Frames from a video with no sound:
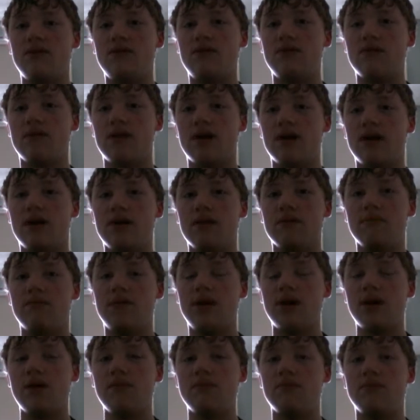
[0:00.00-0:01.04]
you
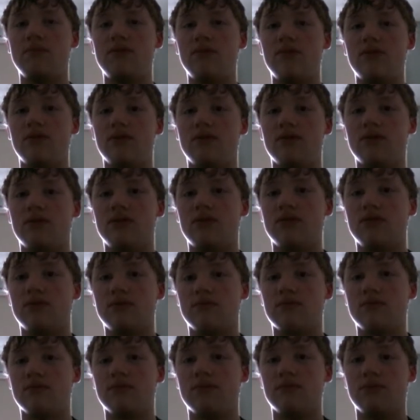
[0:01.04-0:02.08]
beat him,
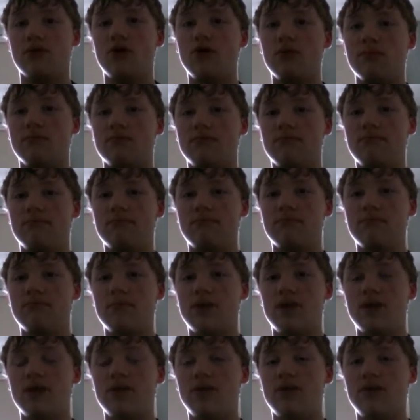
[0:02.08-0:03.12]
boom,
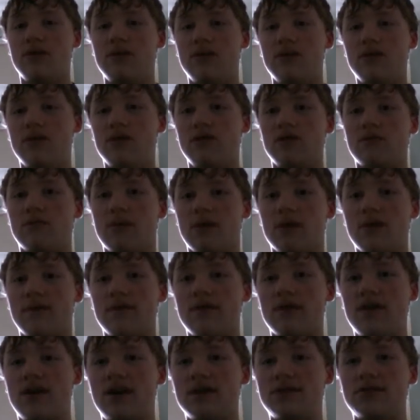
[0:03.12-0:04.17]
he's part of
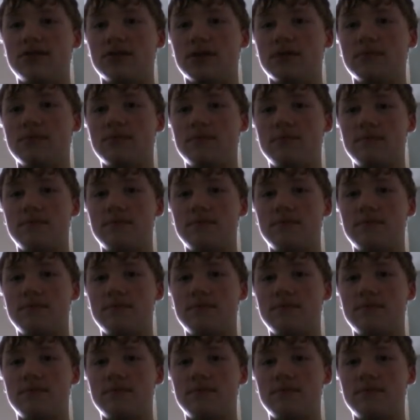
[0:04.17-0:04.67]
your roster.